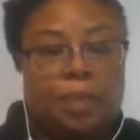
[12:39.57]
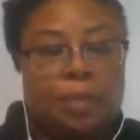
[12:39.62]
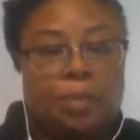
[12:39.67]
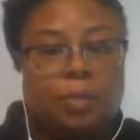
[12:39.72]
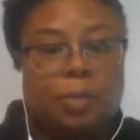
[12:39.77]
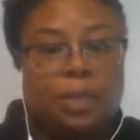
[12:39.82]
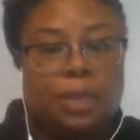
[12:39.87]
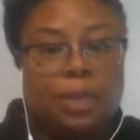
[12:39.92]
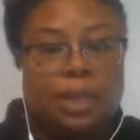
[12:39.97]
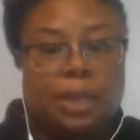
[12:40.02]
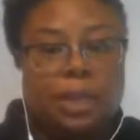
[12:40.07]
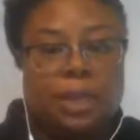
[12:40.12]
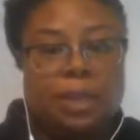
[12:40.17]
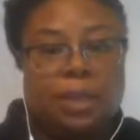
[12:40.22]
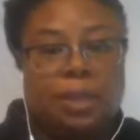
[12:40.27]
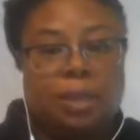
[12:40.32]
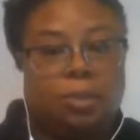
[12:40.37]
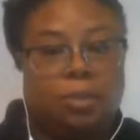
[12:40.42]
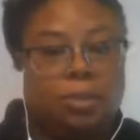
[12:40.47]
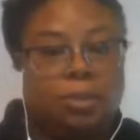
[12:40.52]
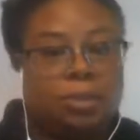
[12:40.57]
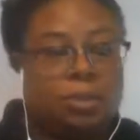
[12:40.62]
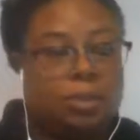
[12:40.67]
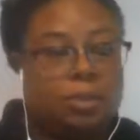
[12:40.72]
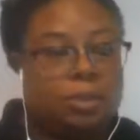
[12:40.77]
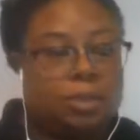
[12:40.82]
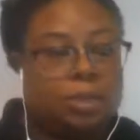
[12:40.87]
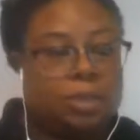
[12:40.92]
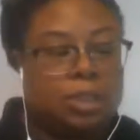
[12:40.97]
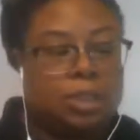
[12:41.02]
Really get close
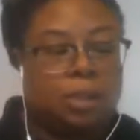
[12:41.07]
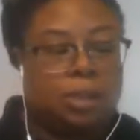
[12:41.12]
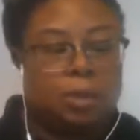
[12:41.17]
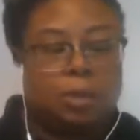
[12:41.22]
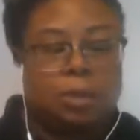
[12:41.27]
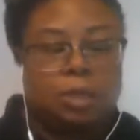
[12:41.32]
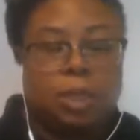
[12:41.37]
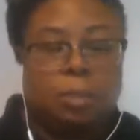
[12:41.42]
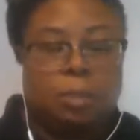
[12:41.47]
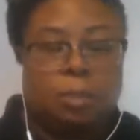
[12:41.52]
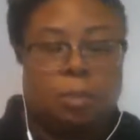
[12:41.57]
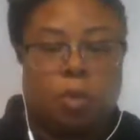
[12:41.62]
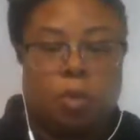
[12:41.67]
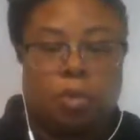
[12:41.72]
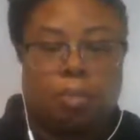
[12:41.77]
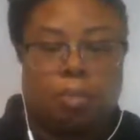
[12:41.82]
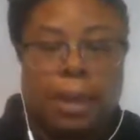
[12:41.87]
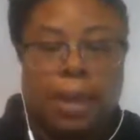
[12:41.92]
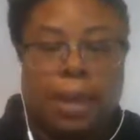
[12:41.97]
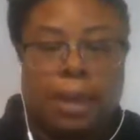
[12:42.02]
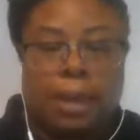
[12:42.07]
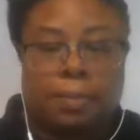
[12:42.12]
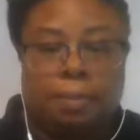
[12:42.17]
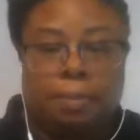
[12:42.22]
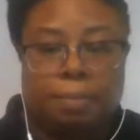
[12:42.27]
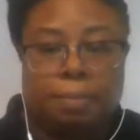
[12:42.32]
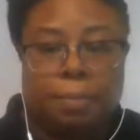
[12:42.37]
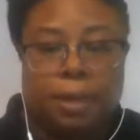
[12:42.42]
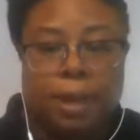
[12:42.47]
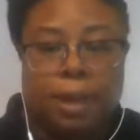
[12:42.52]
and tell more of my
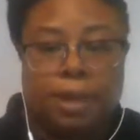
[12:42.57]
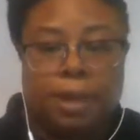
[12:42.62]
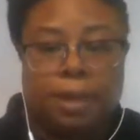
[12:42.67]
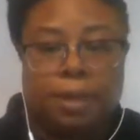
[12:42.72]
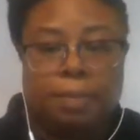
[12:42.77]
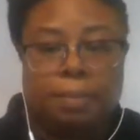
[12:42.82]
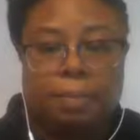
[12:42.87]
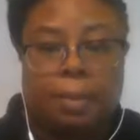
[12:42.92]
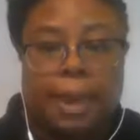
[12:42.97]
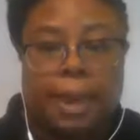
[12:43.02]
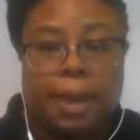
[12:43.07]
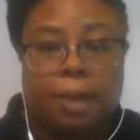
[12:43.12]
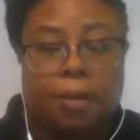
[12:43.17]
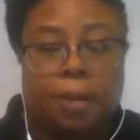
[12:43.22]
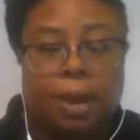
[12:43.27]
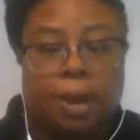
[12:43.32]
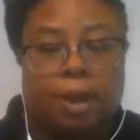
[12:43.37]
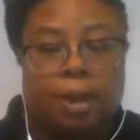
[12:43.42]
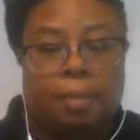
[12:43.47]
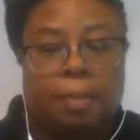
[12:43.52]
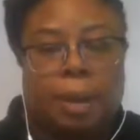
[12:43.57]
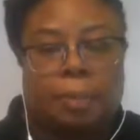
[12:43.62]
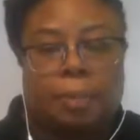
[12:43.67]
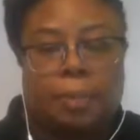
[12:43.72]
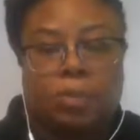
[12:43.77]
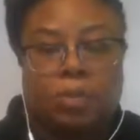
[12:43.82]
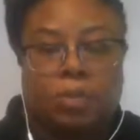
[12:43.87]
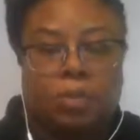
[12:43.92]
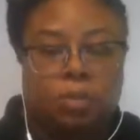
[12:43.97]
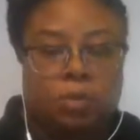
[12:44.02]
background and my
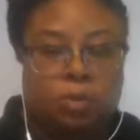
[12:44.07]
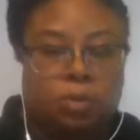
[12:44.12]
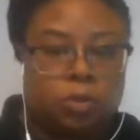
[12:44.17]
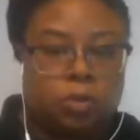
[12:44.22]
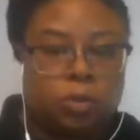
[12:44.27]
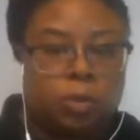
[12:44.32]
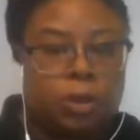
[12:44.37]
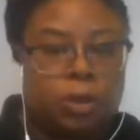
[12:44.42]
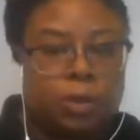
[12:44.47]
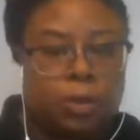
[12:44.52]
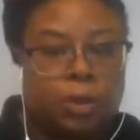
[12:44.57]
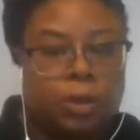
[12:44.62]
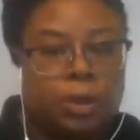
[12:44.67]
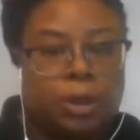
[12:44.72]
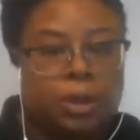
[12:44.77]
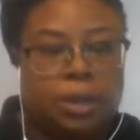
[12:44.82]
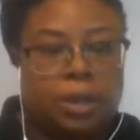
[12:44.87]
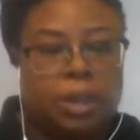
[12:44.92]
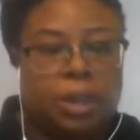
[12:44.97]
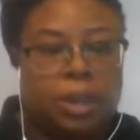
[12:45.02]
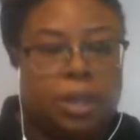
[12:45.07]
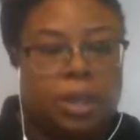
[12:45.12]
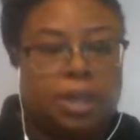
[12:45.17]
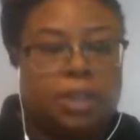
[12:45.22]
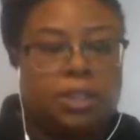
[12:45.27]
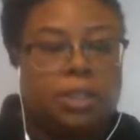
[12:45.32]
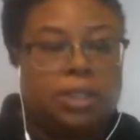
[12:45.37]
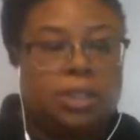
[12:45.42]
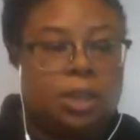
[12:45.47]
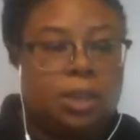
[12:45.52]
personal story on there.
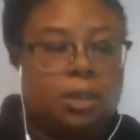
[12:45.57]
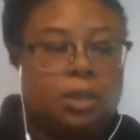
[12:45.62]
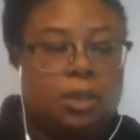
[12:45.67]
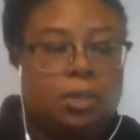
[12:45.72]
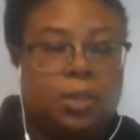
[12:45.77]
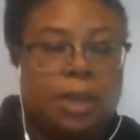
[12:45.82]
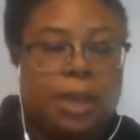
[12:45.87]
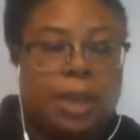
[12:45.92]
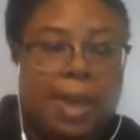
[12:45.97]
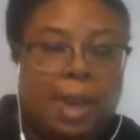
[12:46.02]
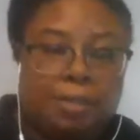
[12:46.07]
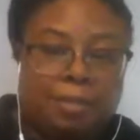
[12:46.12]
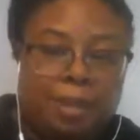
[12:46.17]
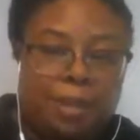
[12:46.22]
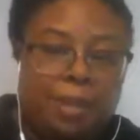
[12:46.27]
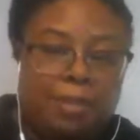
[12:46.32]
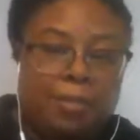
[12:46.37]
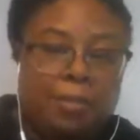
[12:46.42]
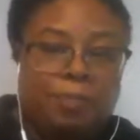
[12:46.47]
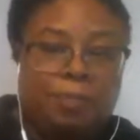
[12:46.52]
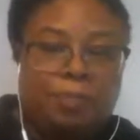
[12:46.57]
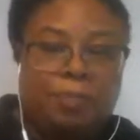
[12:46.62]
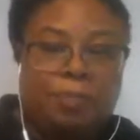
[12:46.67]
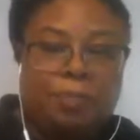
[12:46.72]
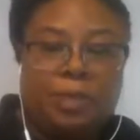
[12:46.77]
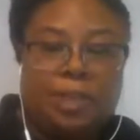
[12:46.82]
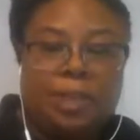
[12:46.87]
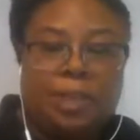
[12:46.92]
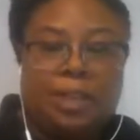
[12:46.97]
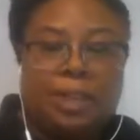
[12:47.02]
So if you haven't
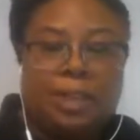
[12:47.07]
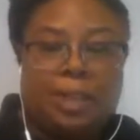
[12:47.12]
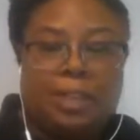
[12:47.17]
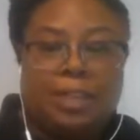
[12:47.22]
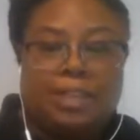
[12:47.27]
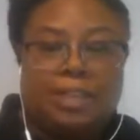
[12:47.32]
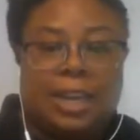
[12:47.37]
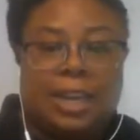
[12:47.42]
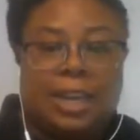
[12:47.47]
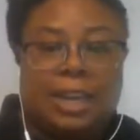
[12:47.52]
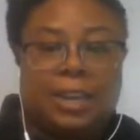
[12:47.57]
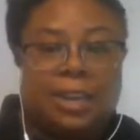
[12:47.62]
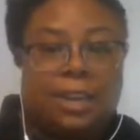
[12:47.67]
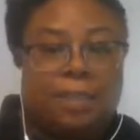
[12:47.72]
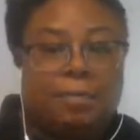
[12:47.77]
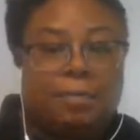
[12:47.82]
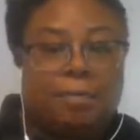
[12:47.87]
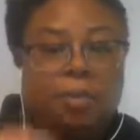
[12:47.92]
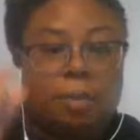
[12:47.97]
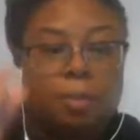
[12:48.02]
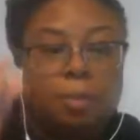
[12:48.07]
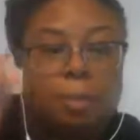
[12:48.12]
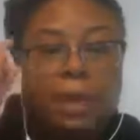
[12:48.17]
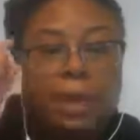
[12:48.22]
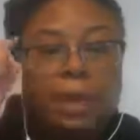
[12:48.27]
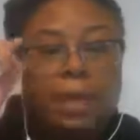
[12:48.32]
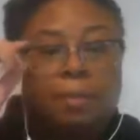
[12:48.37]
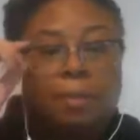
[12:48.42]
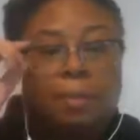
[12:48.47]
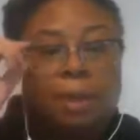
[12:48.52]
signed up for my
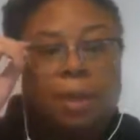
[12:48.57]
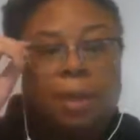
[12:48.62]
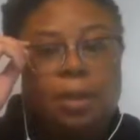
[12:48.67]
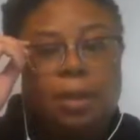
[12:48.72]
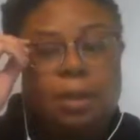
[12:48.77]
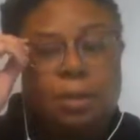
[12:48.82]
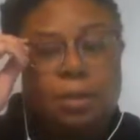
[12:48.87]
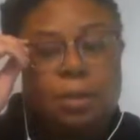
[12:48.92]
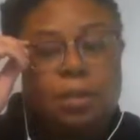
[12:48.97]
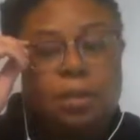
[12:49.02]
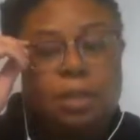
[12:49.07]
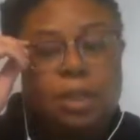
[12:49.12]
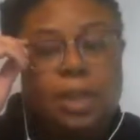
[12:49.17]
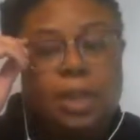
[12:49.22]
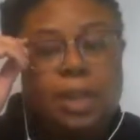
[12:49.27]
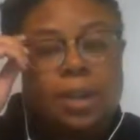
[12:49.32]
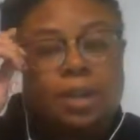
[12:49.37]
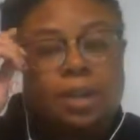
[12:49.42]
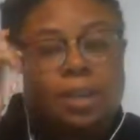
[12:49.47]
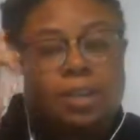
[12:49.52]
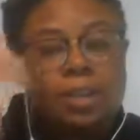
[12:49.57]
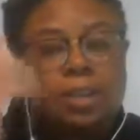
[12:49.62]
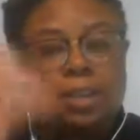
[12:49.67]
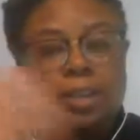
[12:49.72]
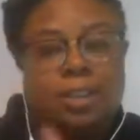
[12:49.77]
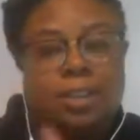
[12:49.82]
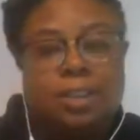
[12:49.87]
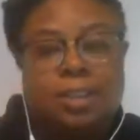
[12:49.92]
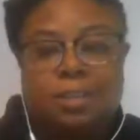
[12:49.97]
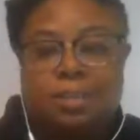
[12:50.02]
email newsletter,
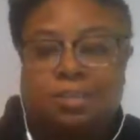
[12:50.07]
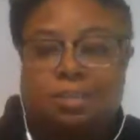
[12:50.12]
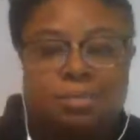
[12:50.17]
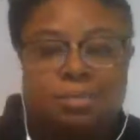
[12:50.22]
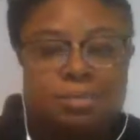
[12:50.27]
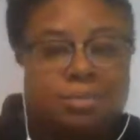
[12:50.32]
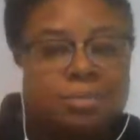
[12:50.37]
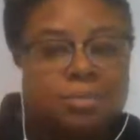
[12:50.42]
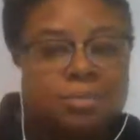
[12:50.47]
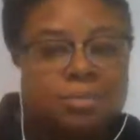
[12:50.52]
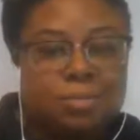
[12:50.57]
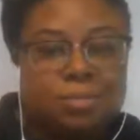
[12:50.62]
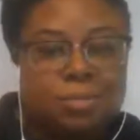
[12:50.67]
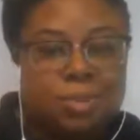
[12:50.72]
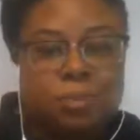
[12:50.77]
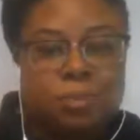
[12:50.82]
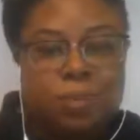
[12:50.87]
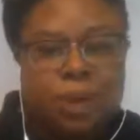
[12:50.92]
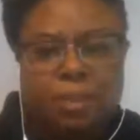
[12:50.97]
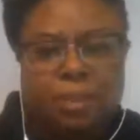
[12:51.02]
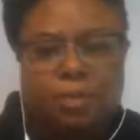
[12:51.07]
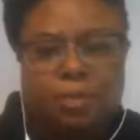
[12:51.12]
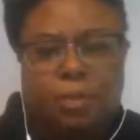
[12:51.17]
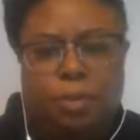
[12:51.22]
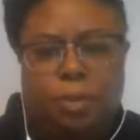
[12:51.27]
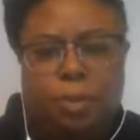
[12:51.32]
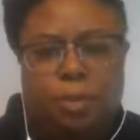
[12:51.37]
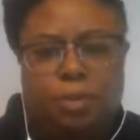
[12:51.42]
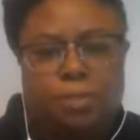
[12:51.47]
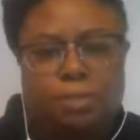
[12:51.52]
what you waiting for?